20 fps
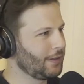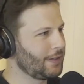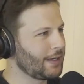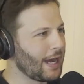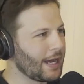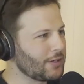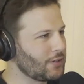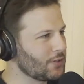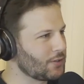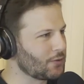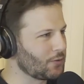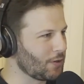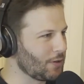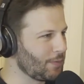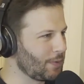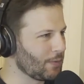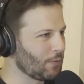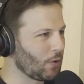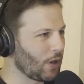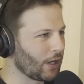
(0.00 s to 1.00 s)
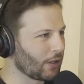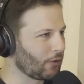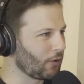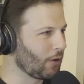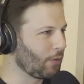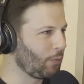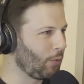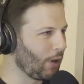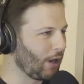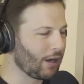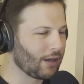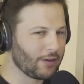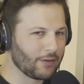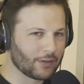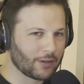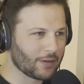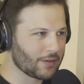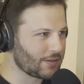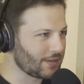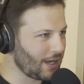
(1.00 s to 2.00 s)
Nature Strip in one Group 1 and
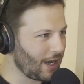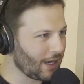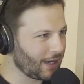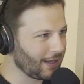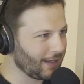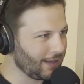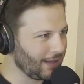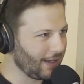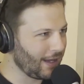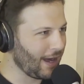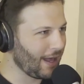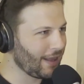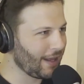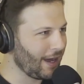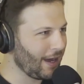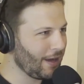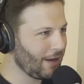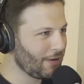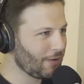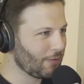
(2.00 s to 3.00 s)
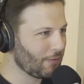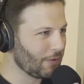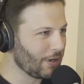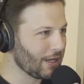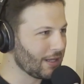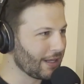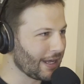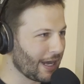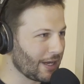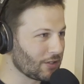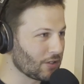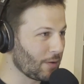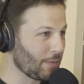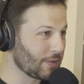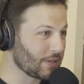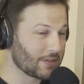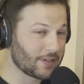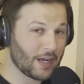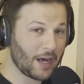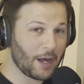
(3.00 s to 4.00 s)
you've got Zaki in the other, really our job
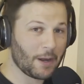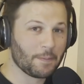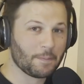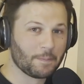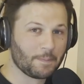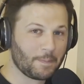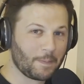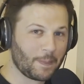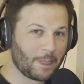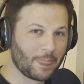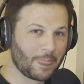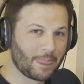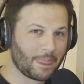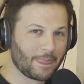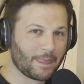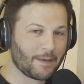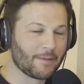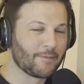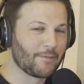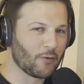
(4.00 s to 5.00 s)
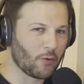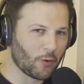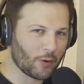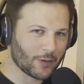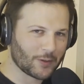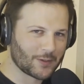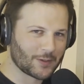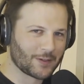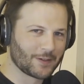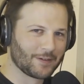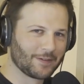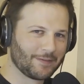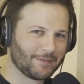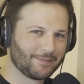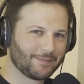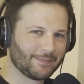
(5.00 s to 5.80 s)
is done for us.